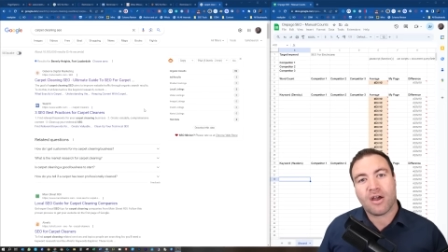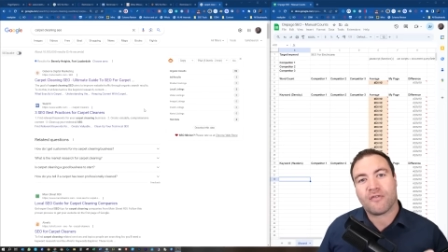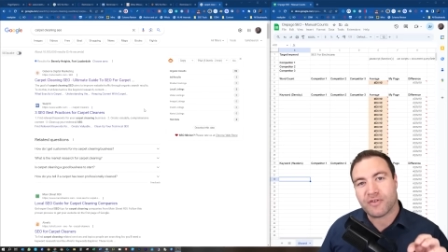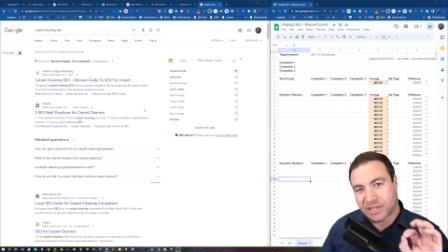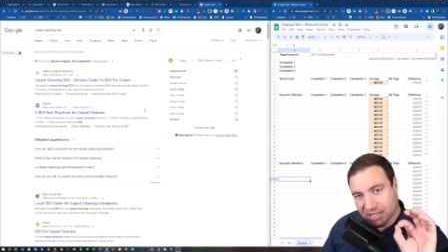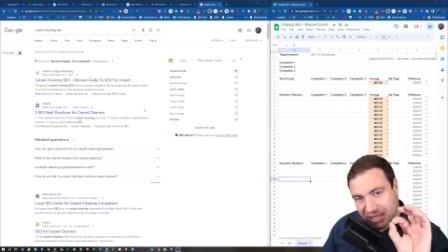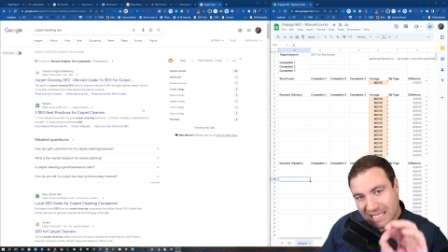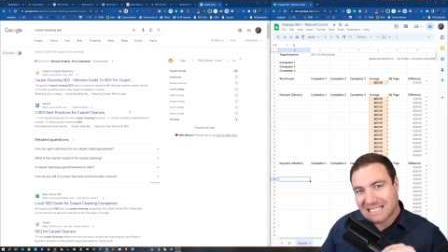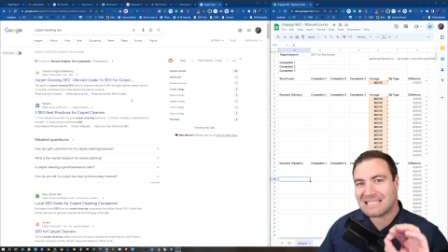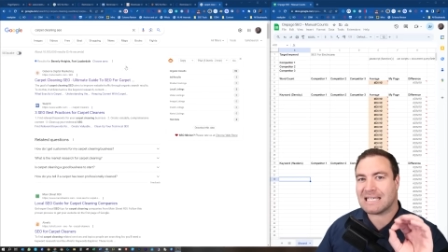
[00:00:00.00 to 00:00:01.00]
For
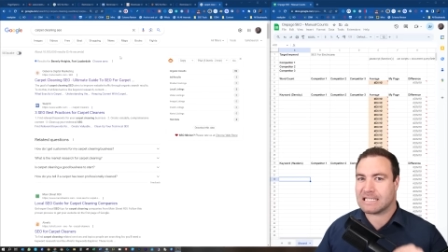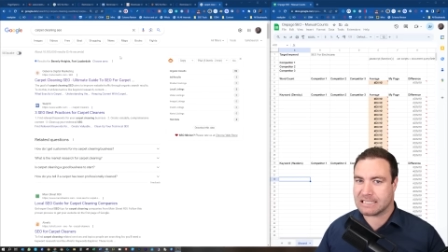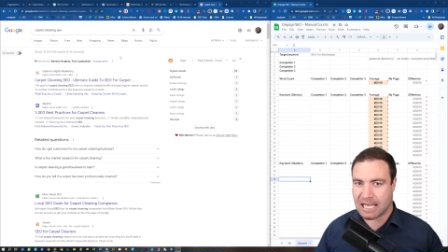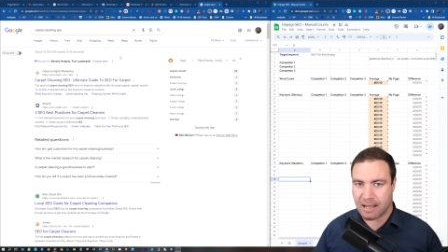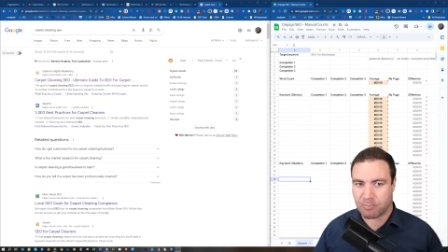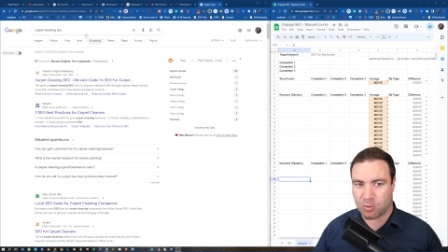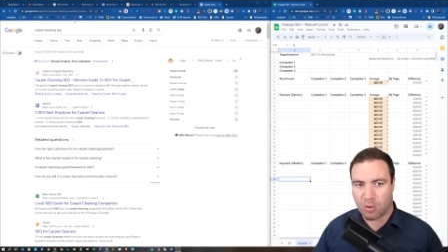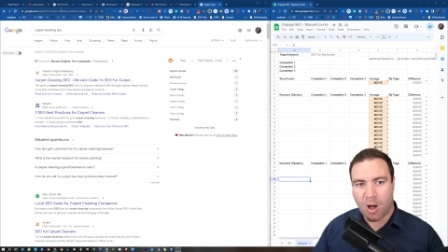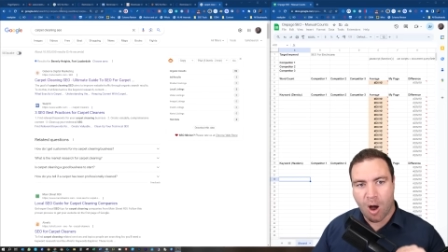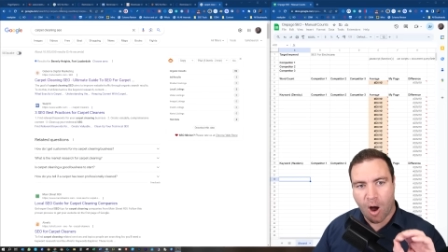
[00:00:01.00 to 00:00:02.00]
this example,
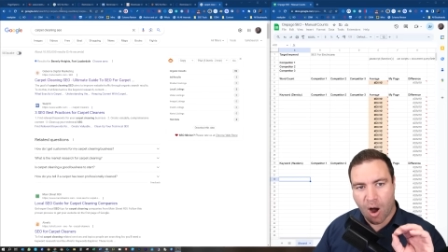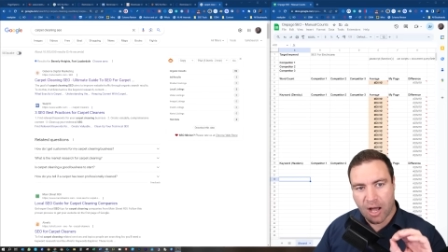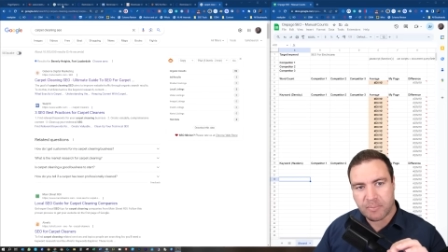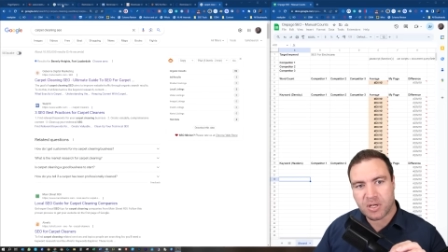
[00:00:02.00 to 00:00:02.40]
I'm